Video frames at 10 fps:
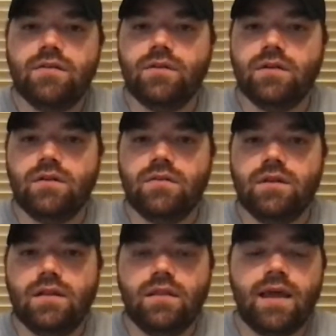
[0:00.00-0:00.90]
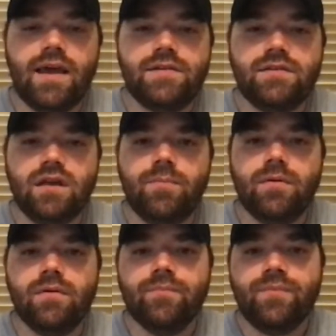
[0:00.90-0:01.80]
of the Last Supper,